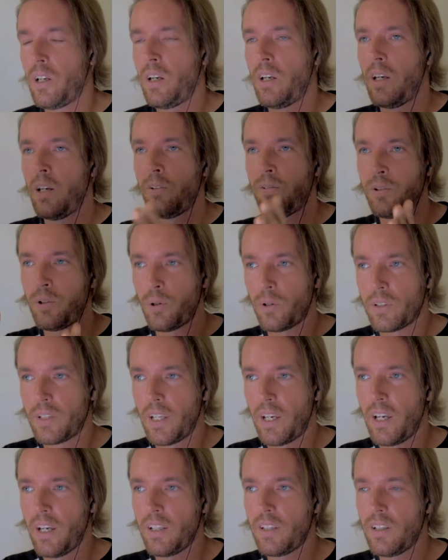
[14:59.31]
If you're
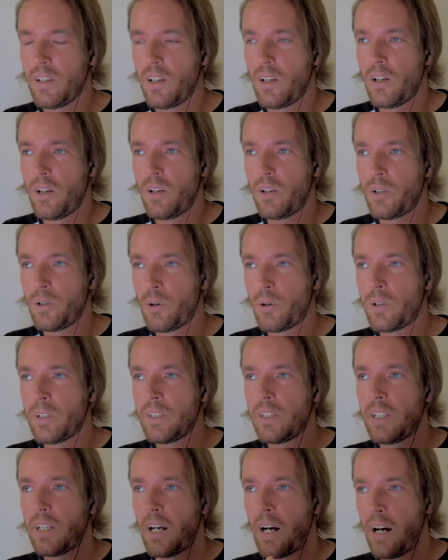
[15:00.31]
dead, you're
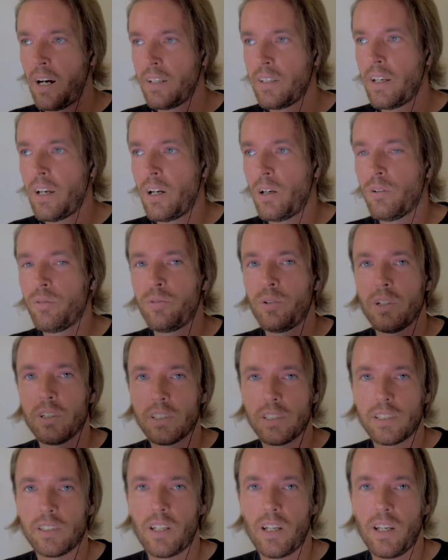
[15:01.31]
in the
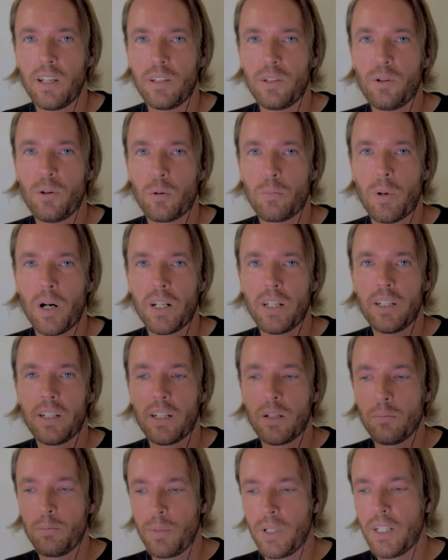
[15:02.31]
unhealthiest state your body can